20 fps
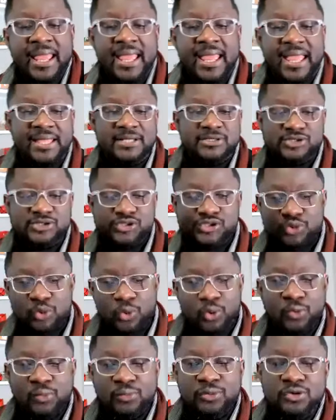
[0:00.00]
And
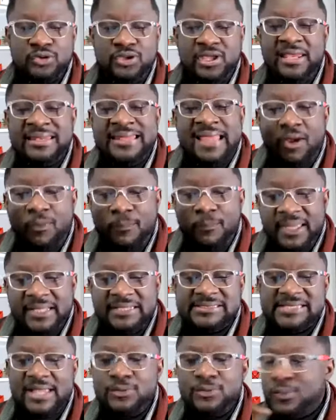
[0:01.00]
so it now
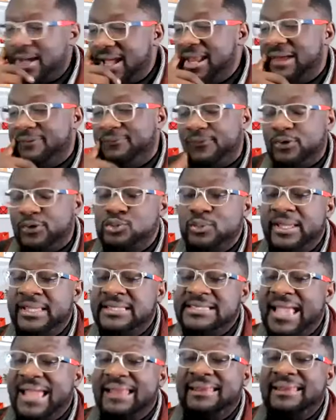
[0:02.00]
means that you can't afford to
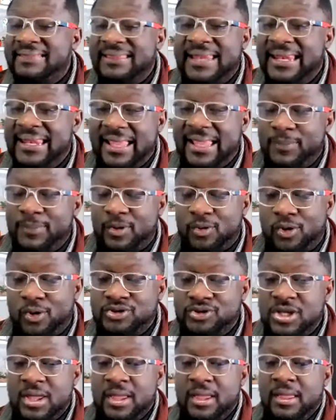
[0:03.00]
eat anything anyhow,
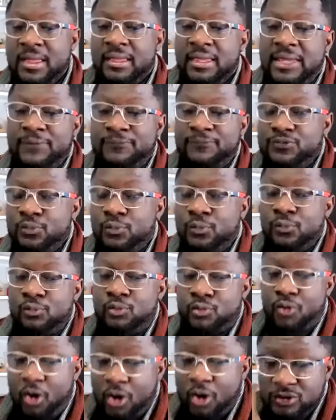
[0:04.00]
because if you
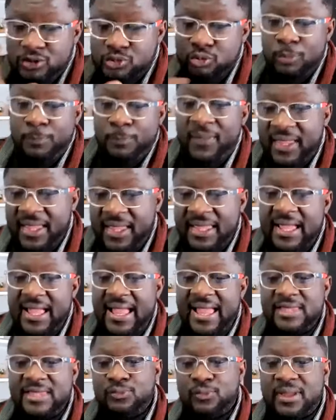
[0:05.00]
grow too big
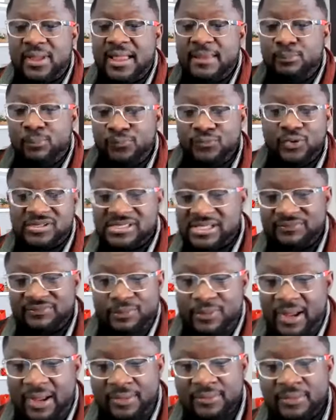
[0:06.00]
and you can't move yourself
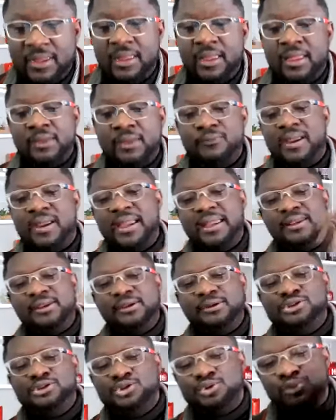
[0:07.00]
around, right,
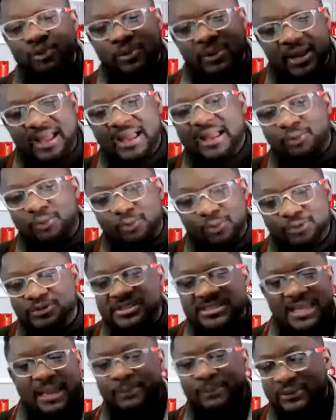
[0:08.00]
you are going to
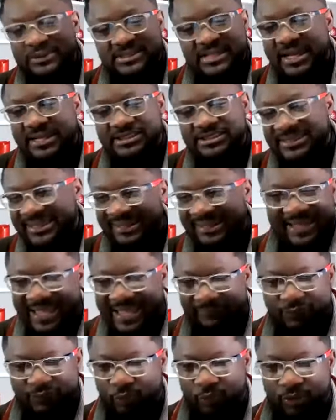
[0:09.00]
sabotage the
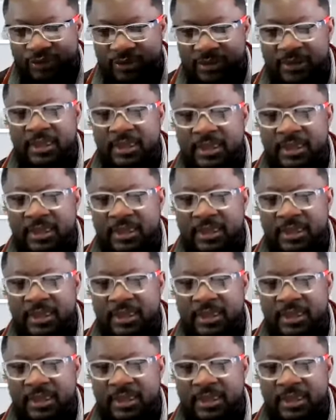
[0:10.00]
life you want.